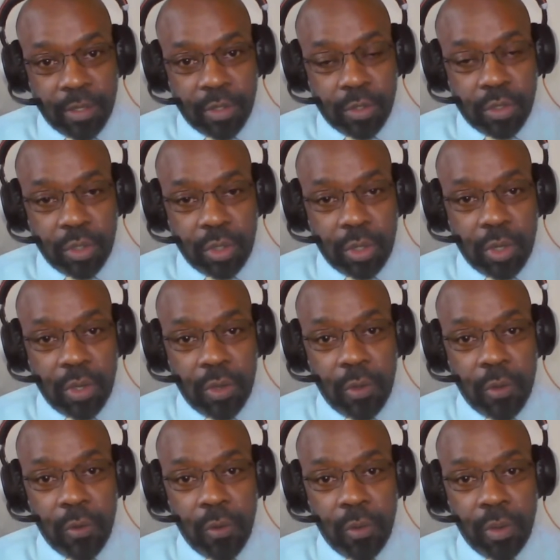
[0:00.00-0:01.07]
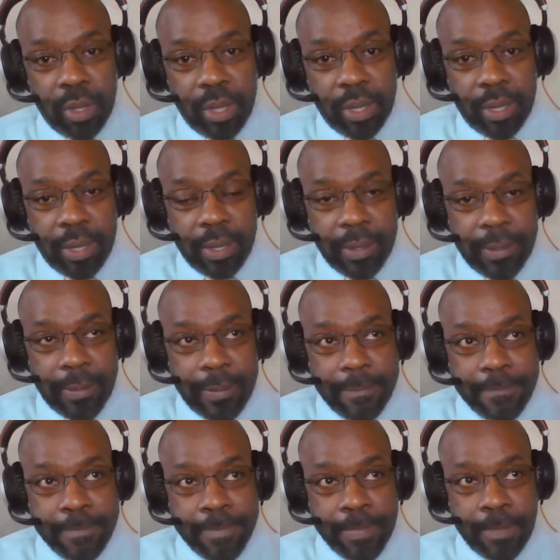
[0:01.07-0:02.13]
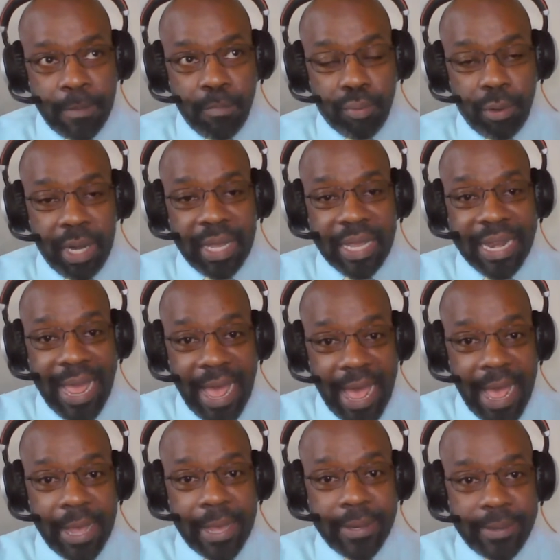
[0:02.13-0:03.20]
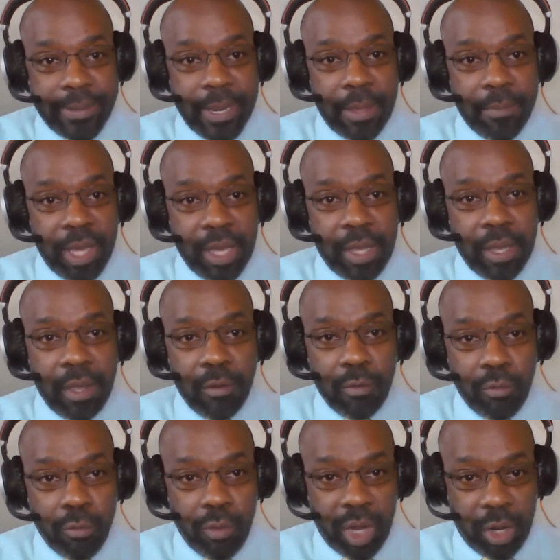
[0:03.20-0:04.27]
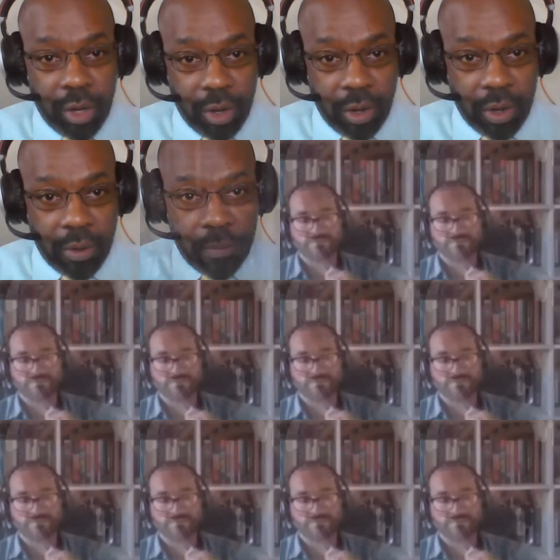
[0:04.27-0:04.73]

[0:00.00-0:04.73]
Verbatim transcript: to uh, bring an academic rigor